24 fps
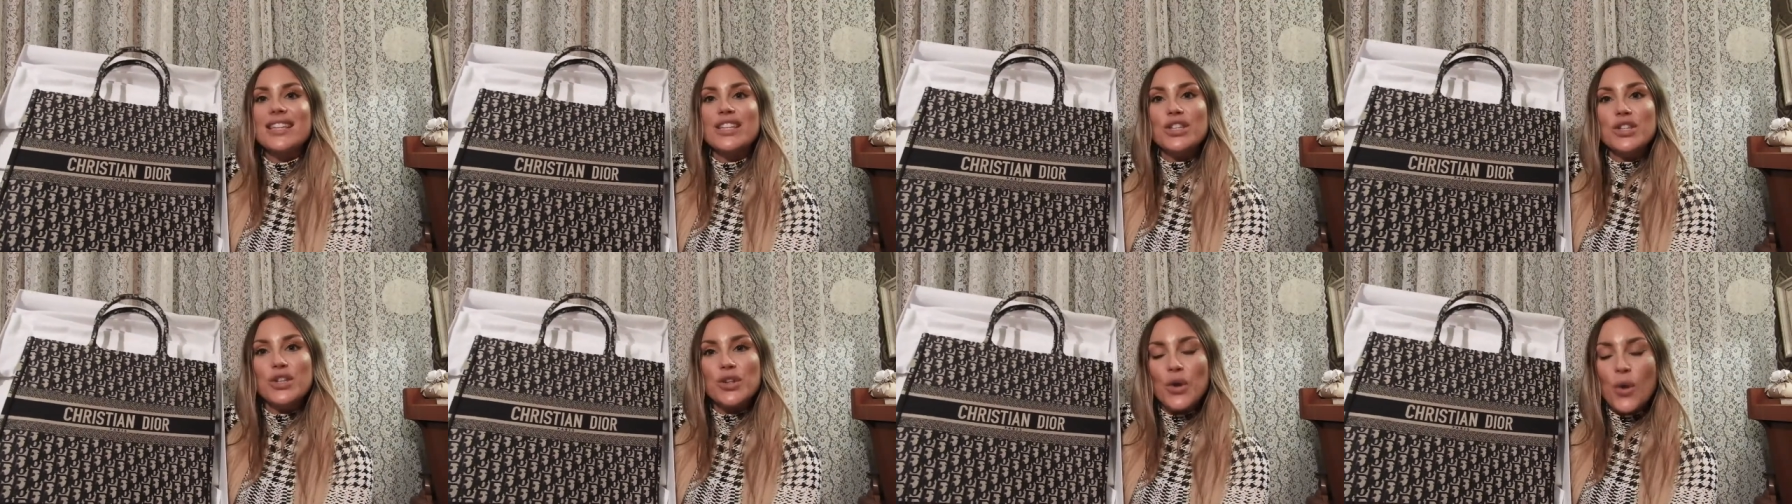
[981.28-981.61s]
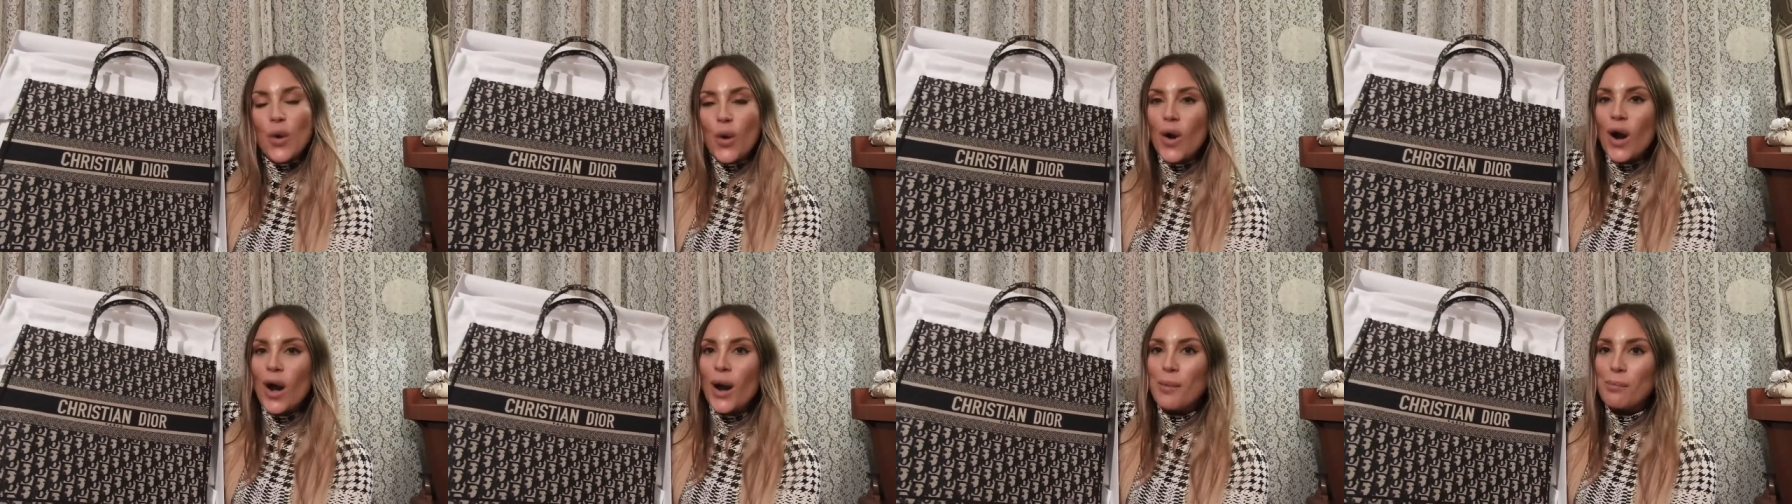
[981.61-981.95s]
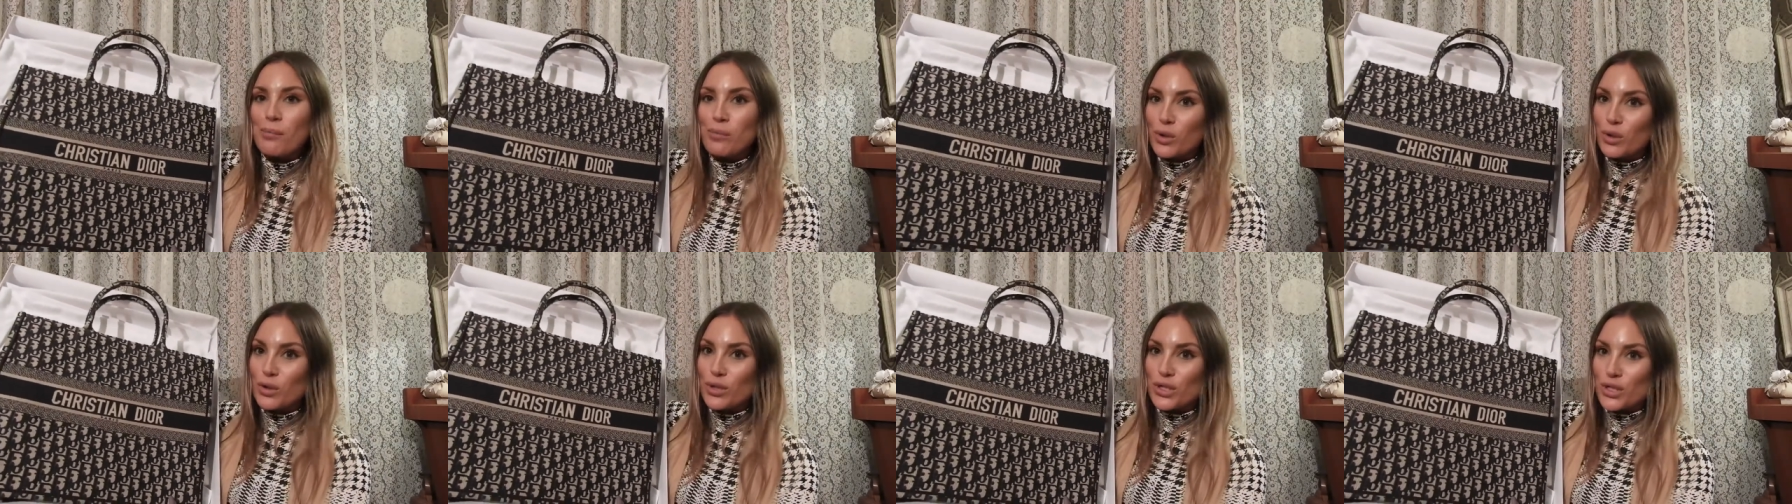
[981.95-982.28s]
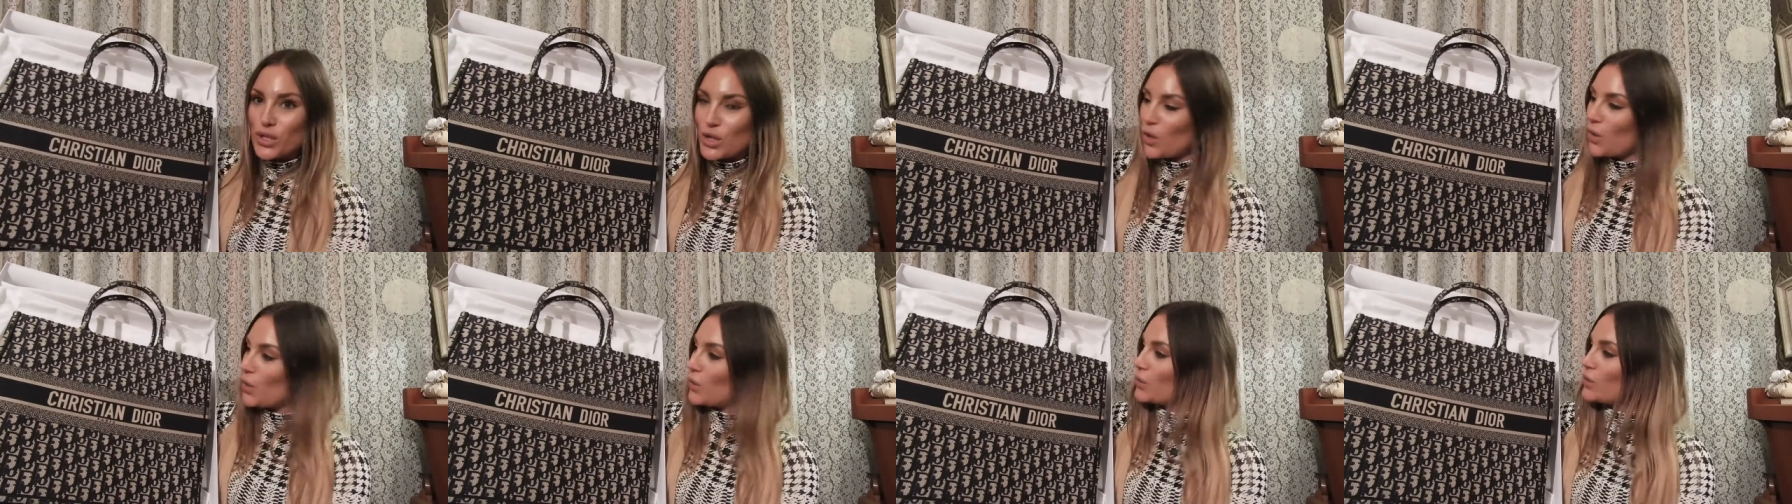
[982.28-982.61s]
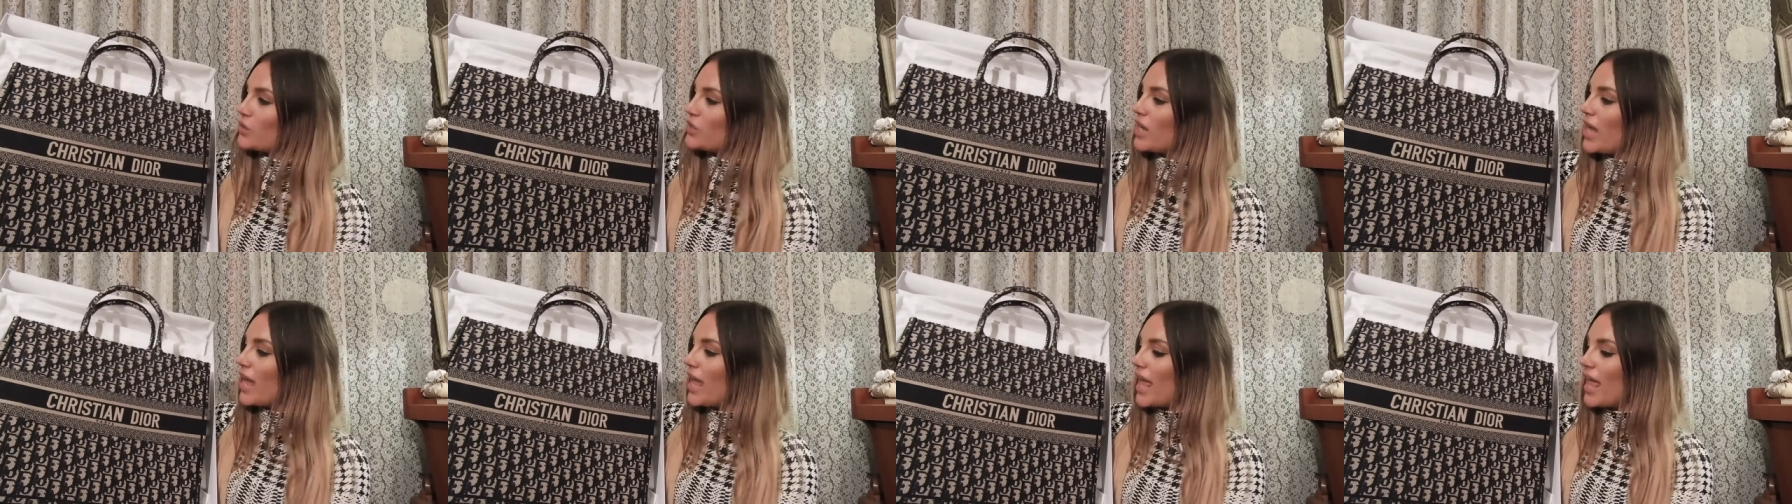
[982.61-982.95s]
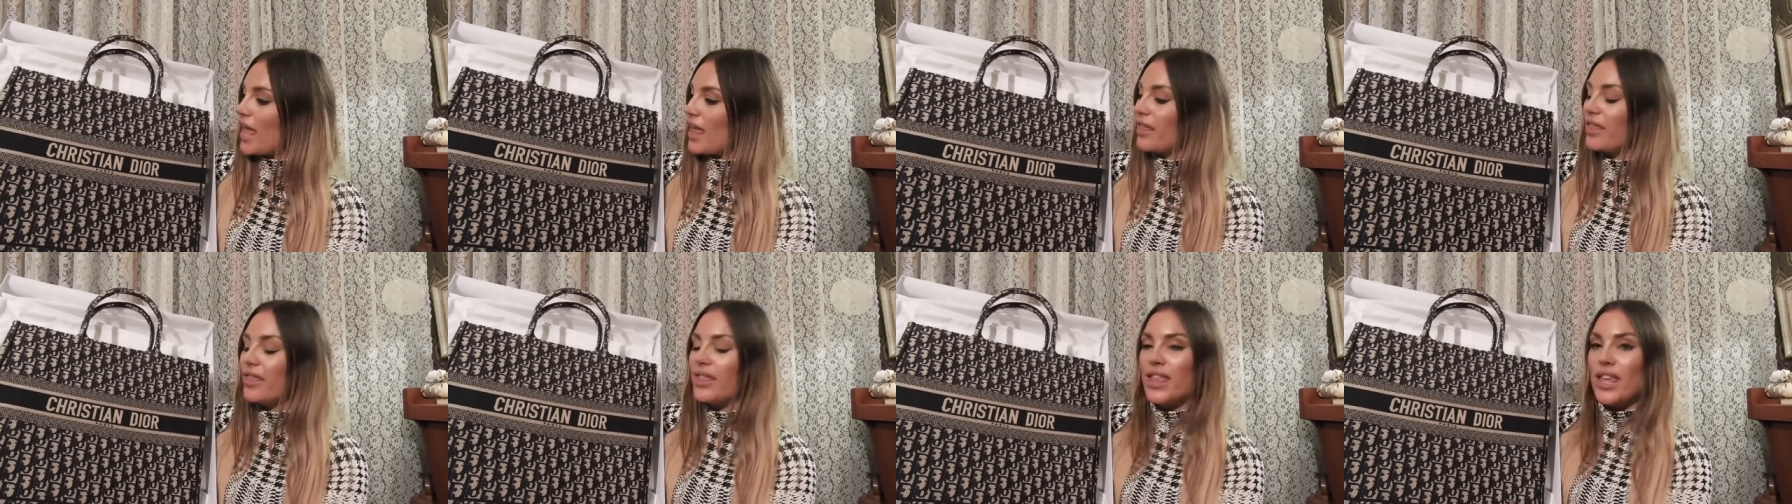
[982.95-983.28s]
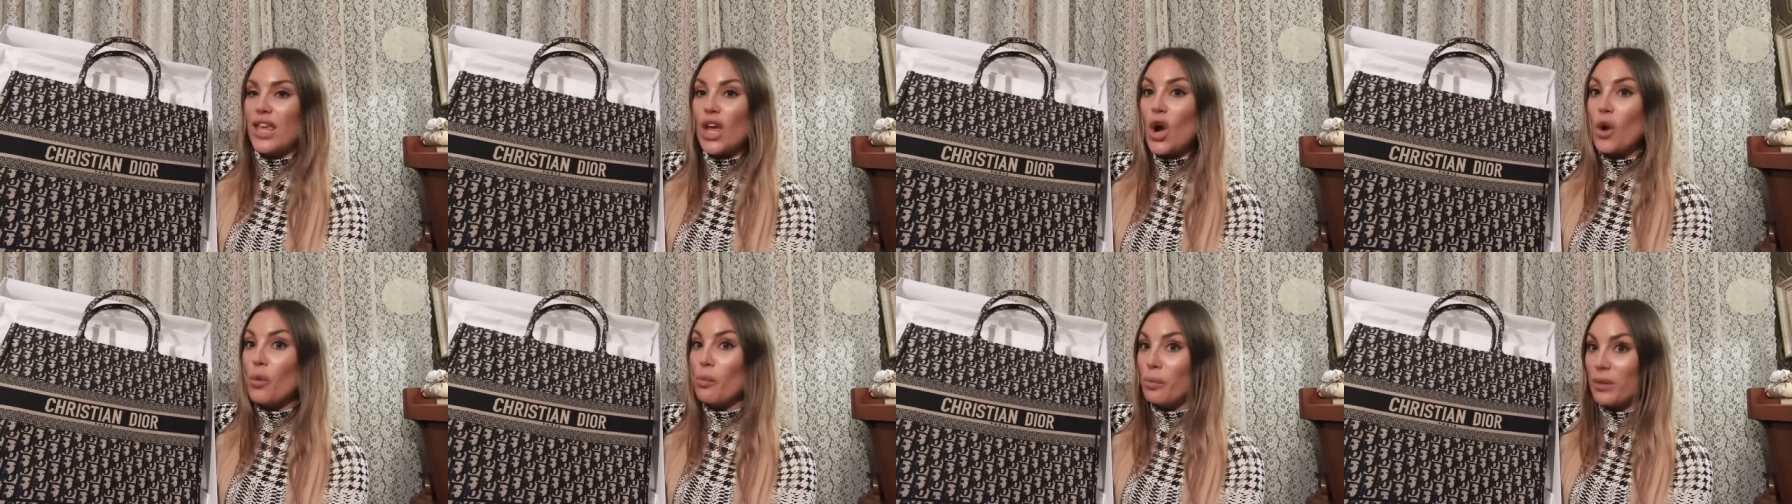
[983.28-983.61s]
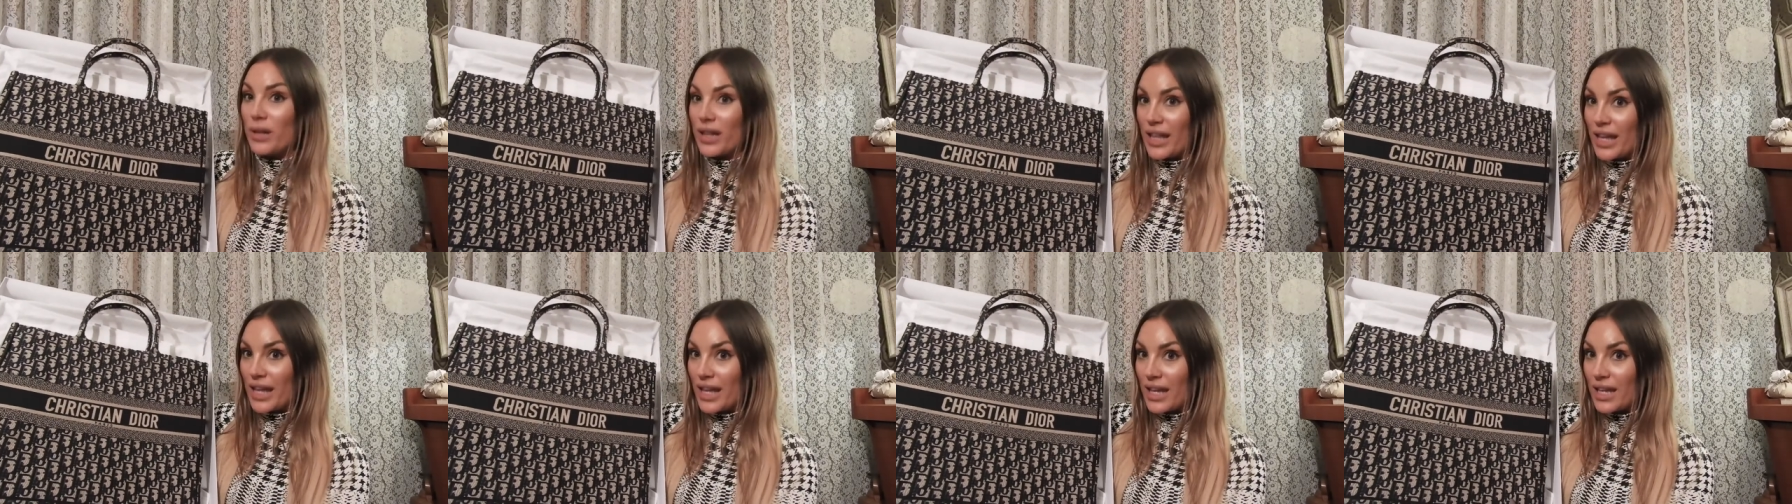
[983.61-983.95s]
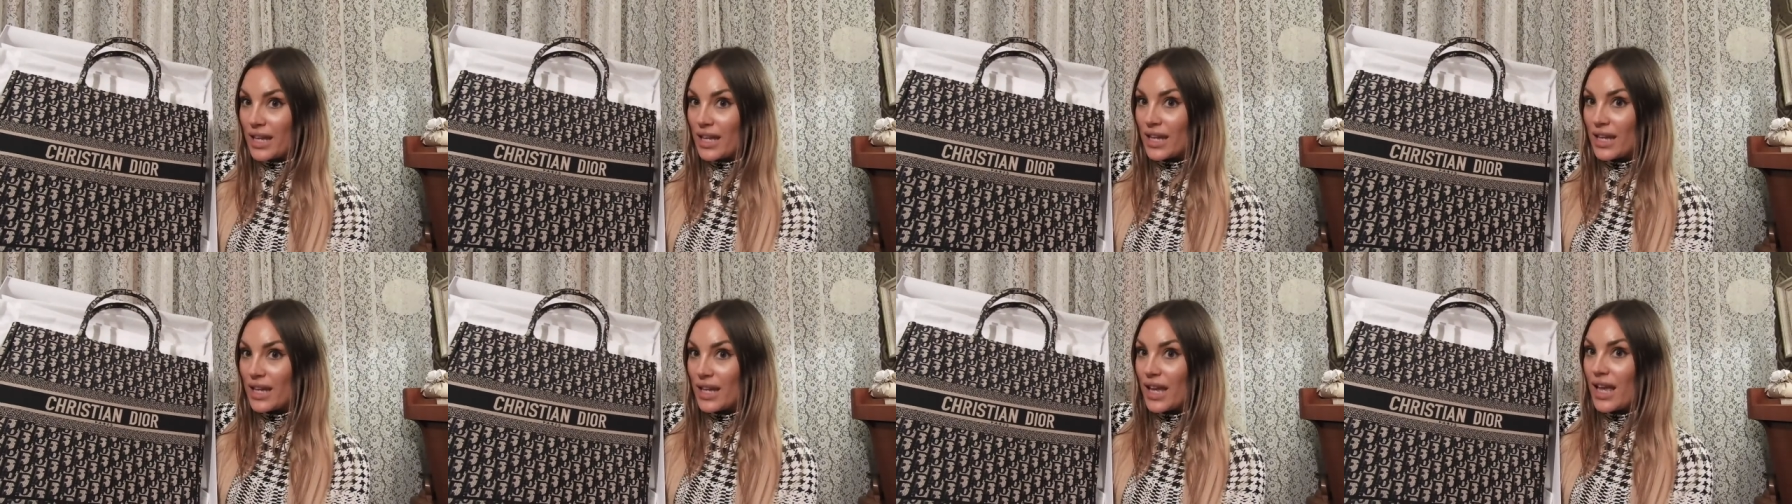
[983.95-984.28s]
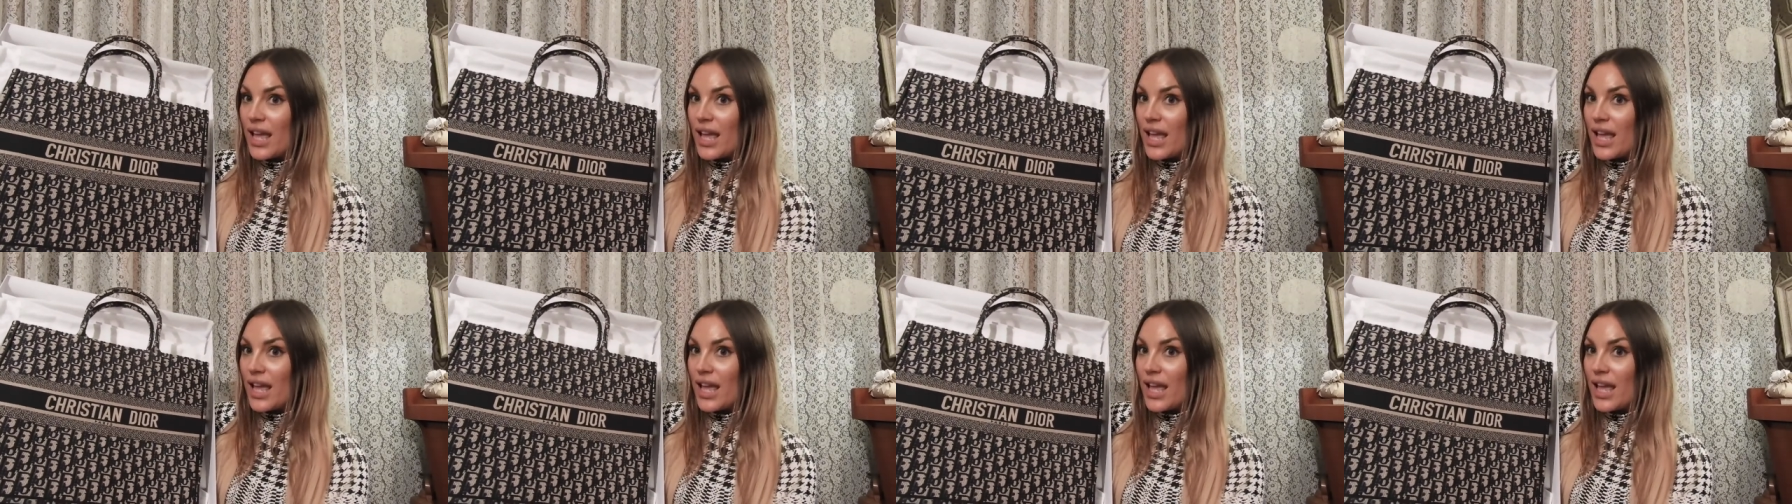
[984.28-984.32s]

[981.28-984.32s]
the Dior Book Tote in the oblique,